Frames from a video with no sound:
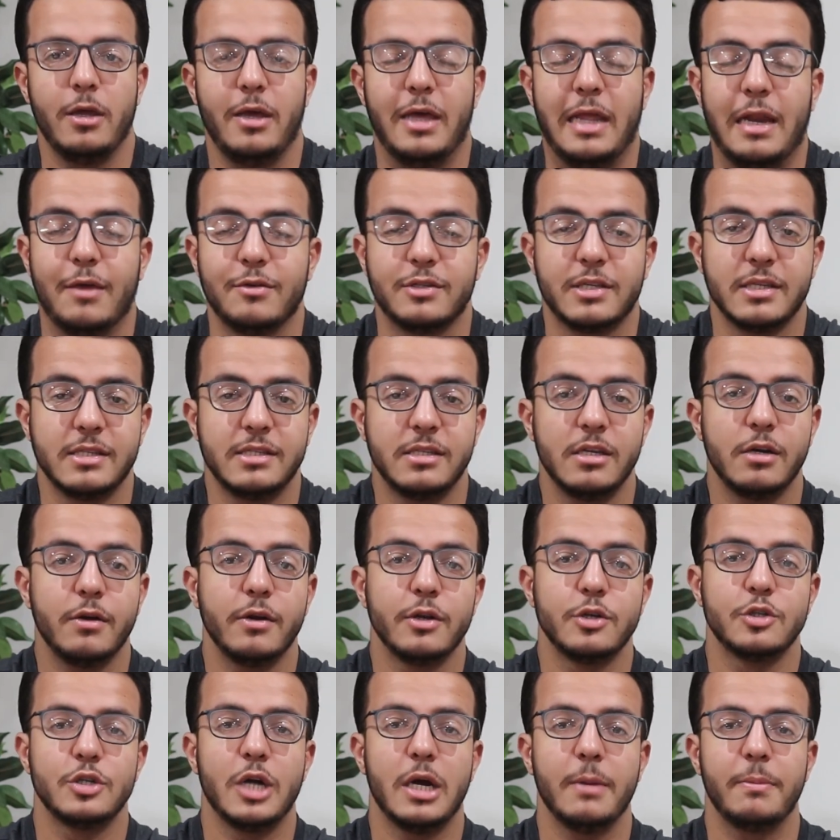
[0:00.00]
And I was
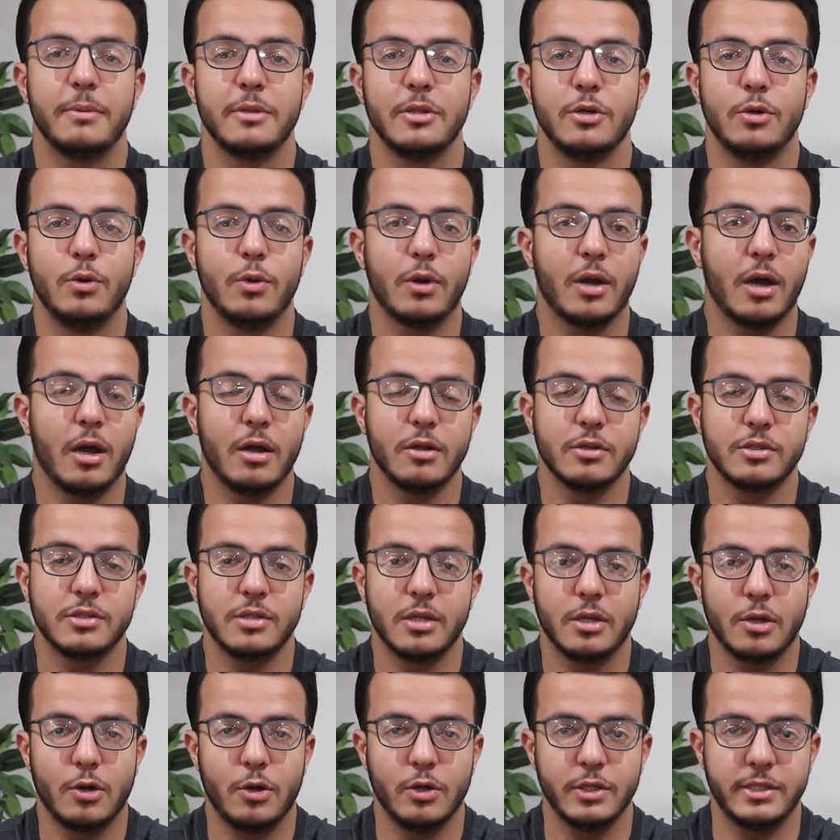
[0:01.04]
considering dropping the whole college
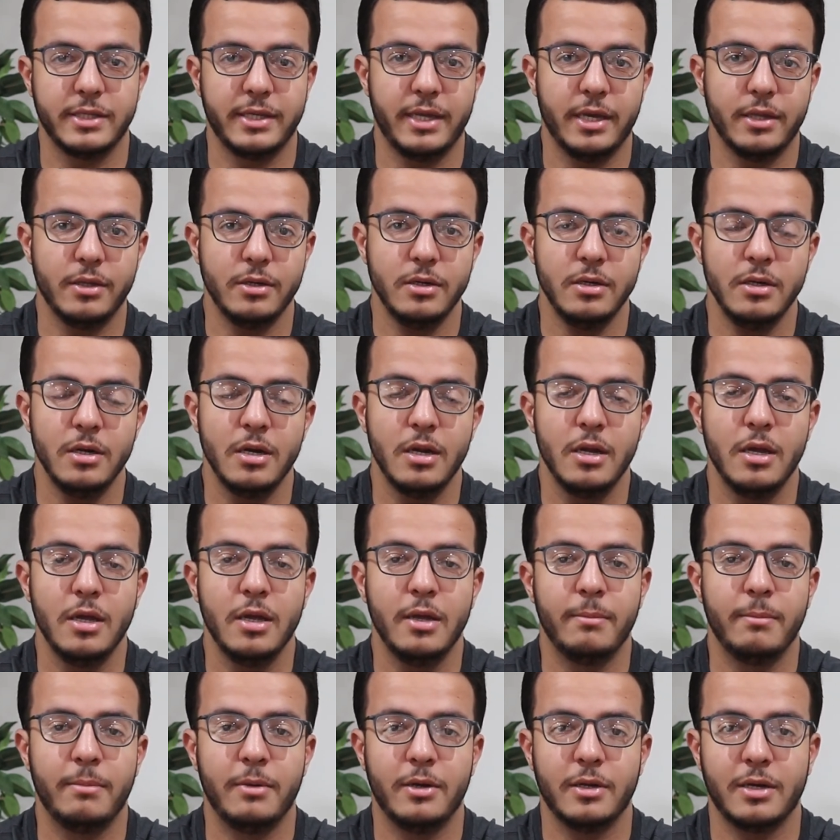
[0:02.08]
thing altogether.
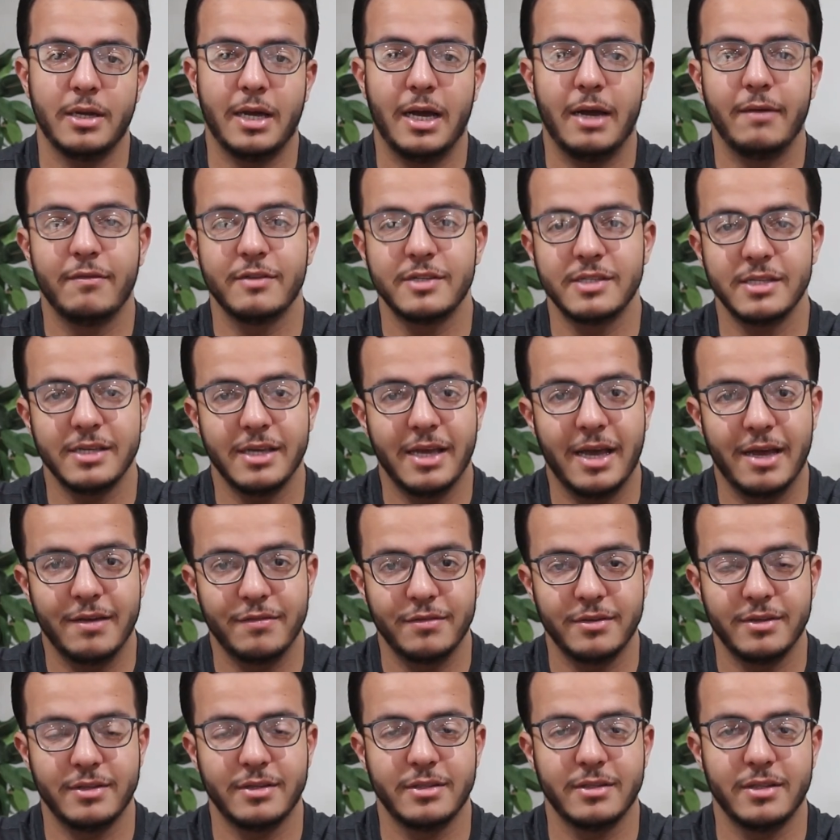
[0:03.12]
But obviously,
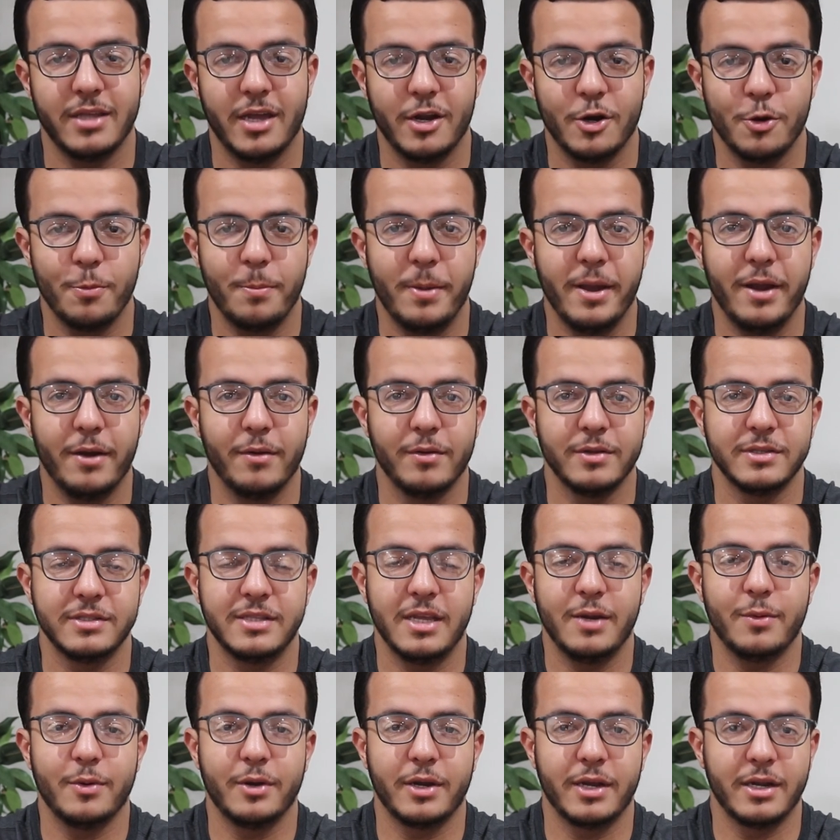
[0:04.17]
having Arab parents,
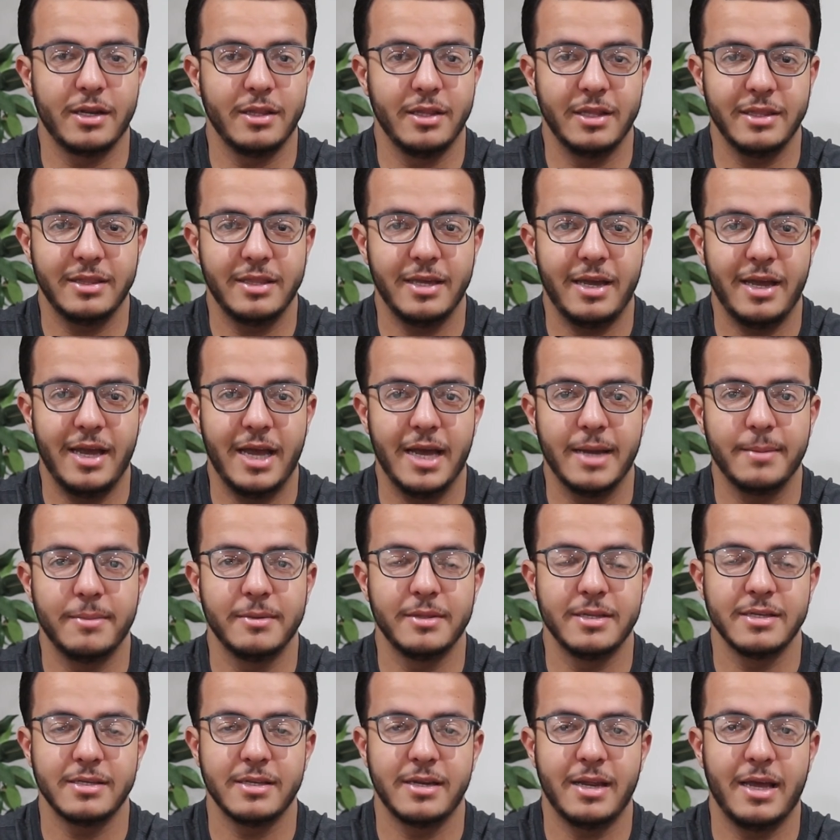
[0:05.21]
they weren't gonna let that
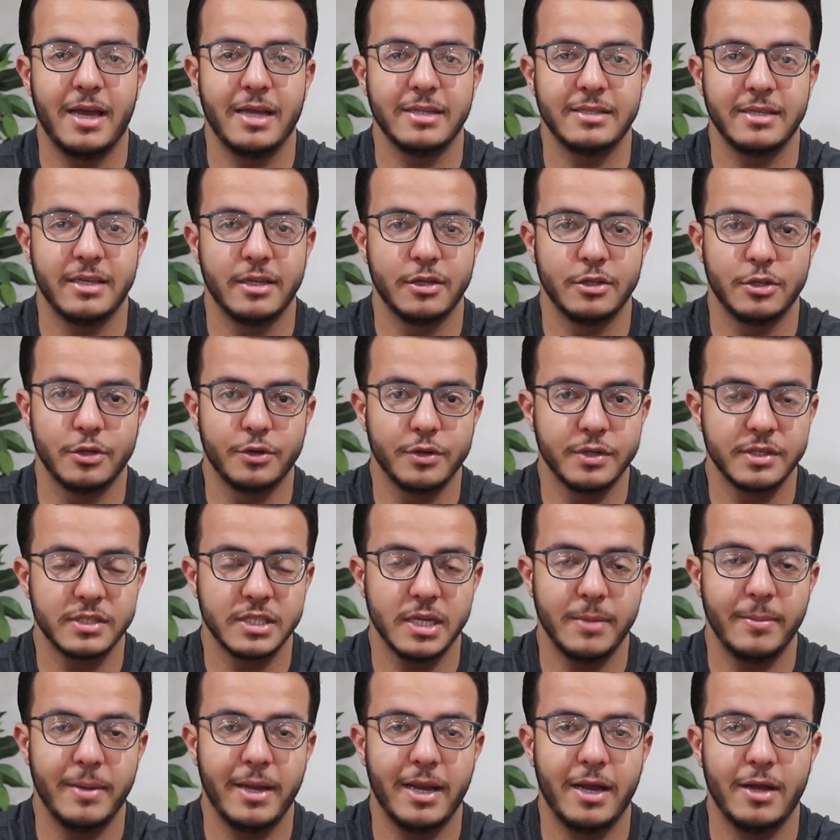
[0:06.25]
happen. They said I had to get a degree
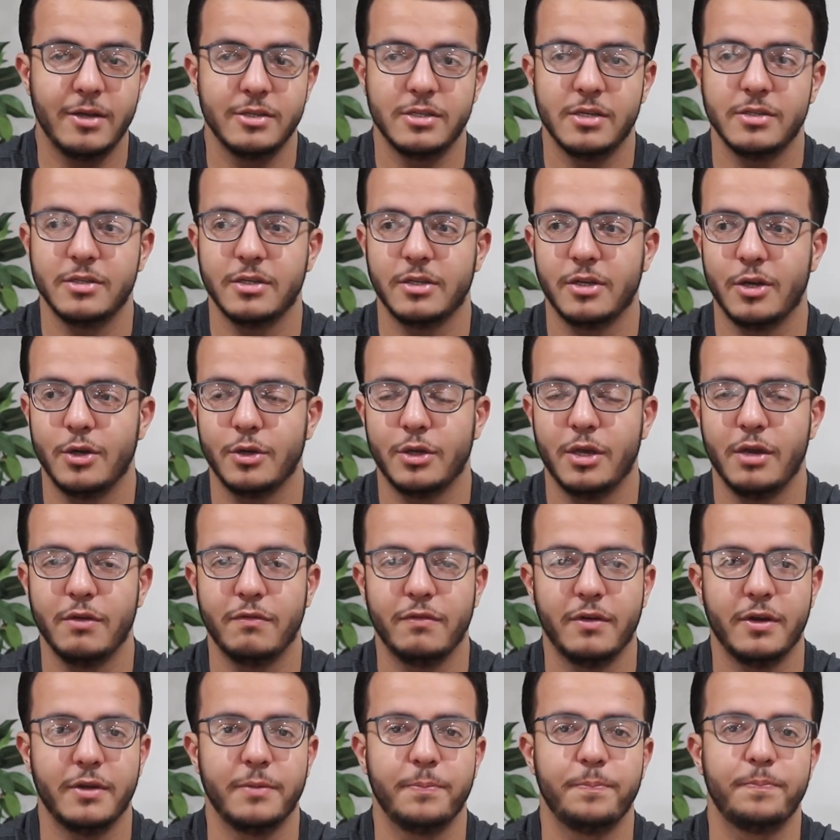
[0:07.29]
somehow. So I was like, okay,
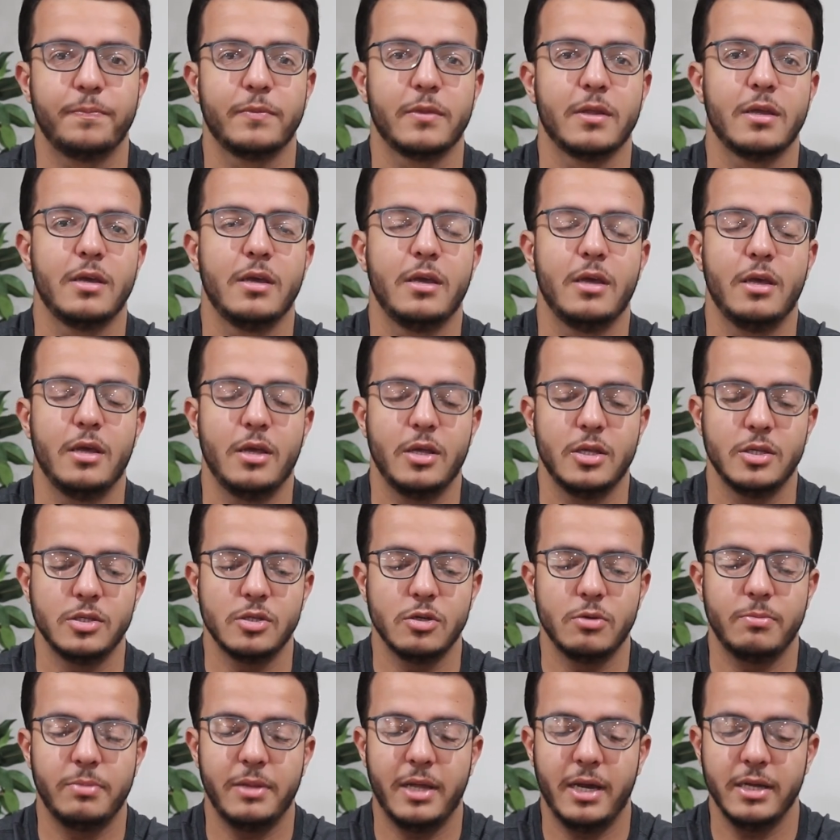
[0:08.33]
fine.
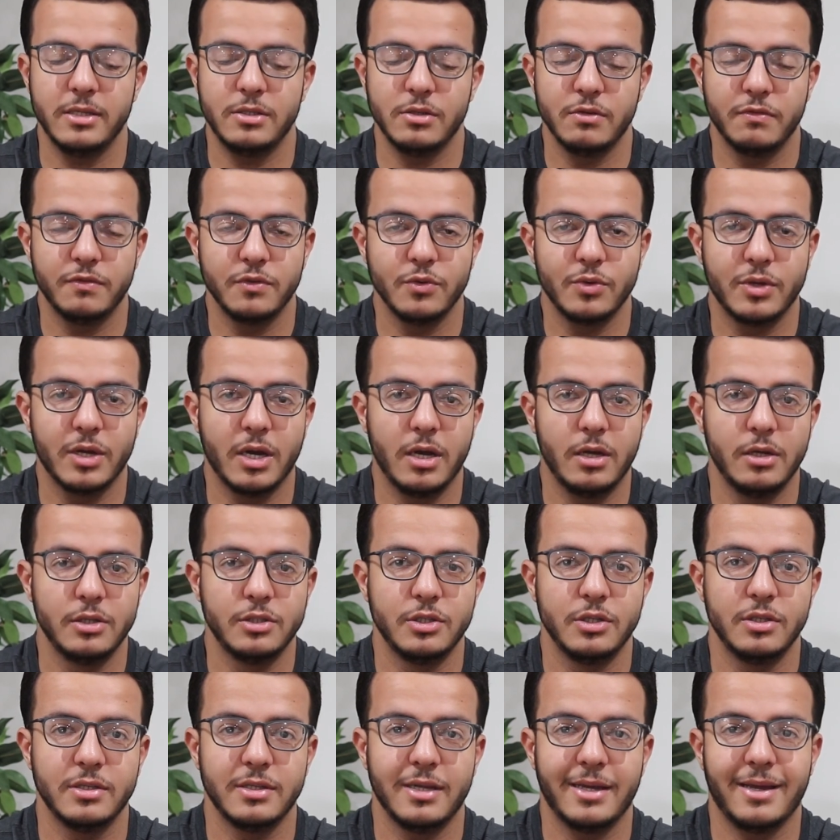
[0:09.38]
So applied to a few
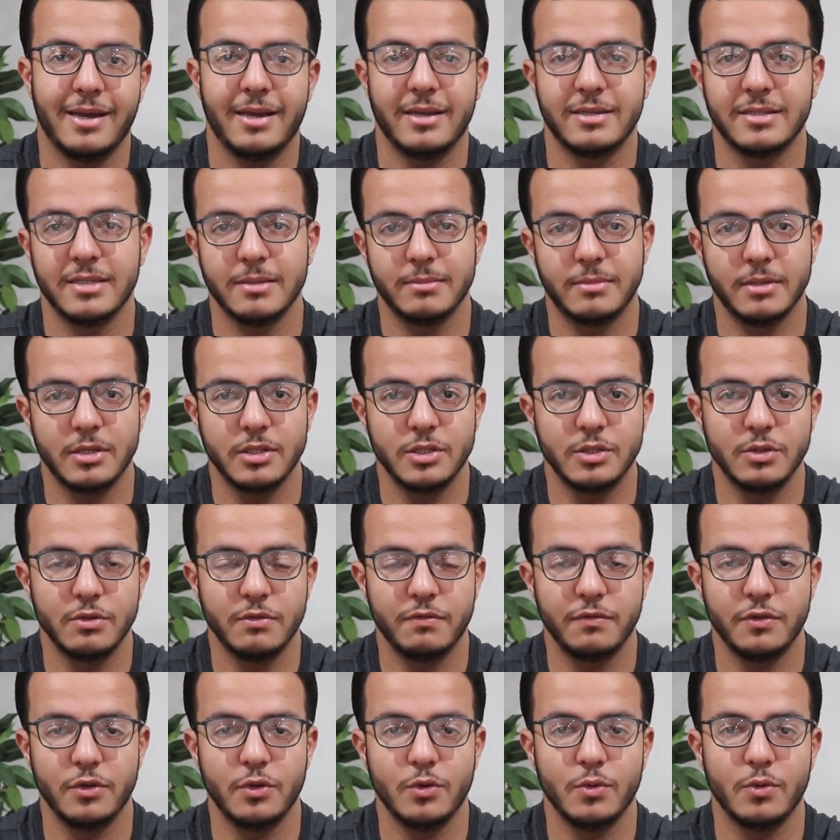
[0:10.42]
colleges. I got accepted into a
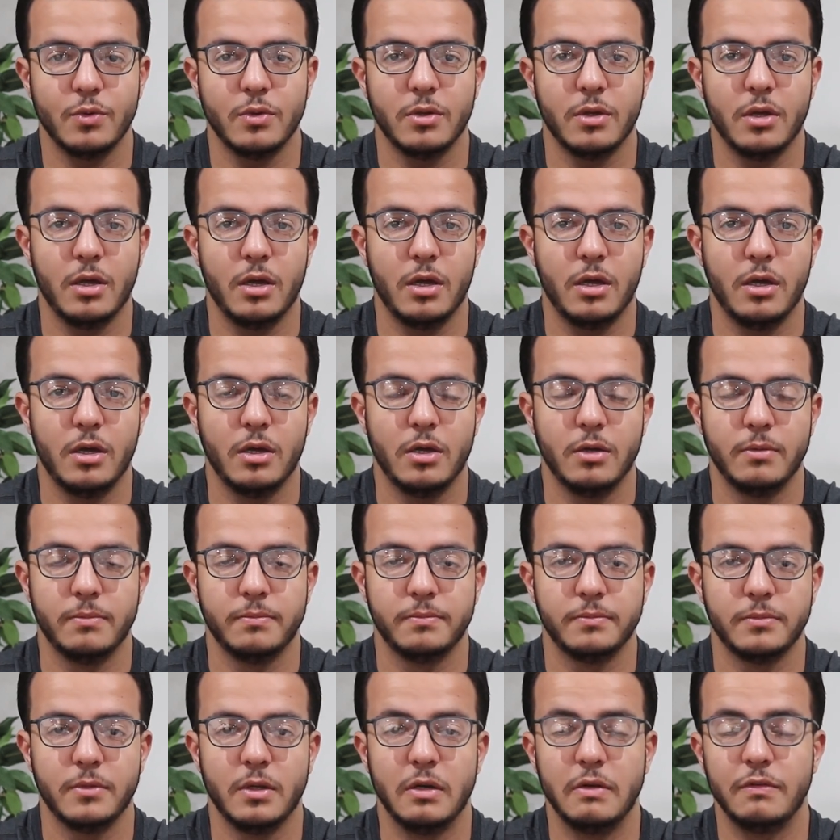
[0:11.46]
few
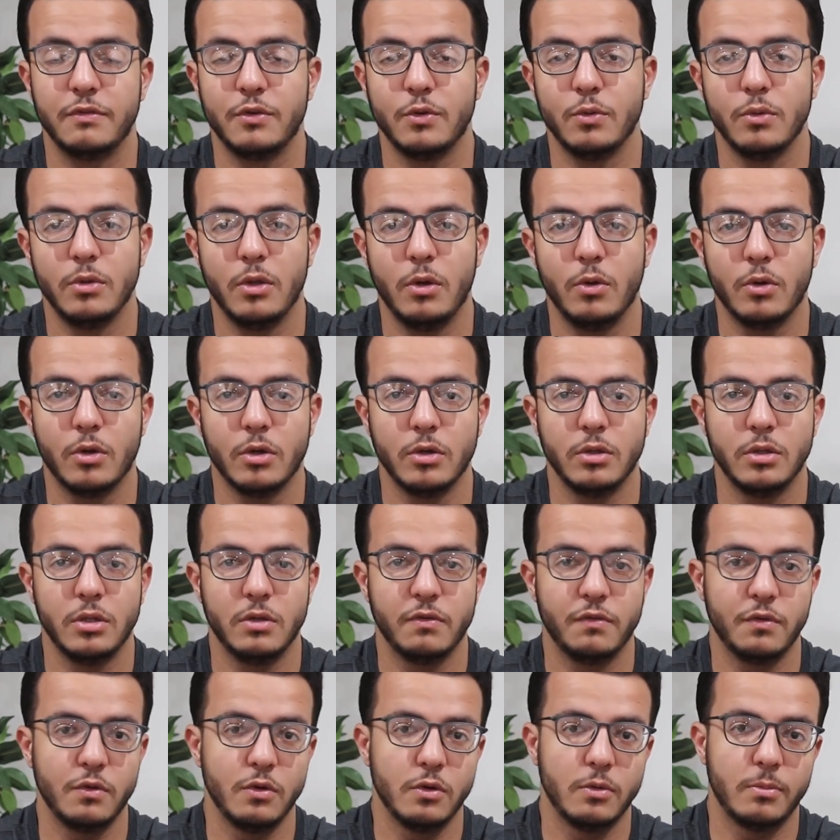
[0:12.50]
local,
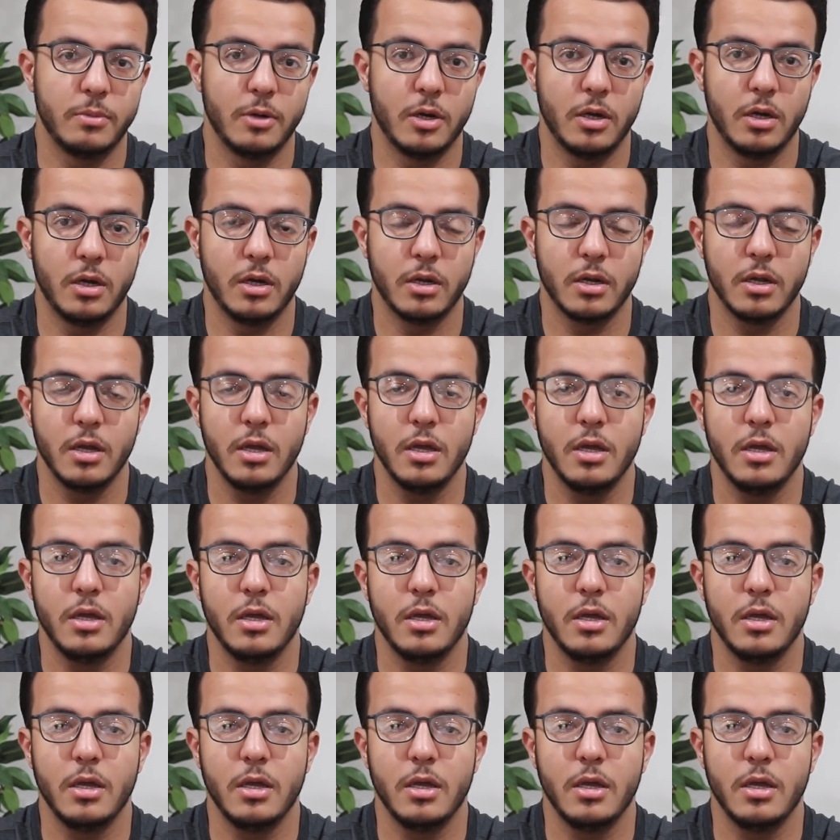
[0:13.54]
a few abroad,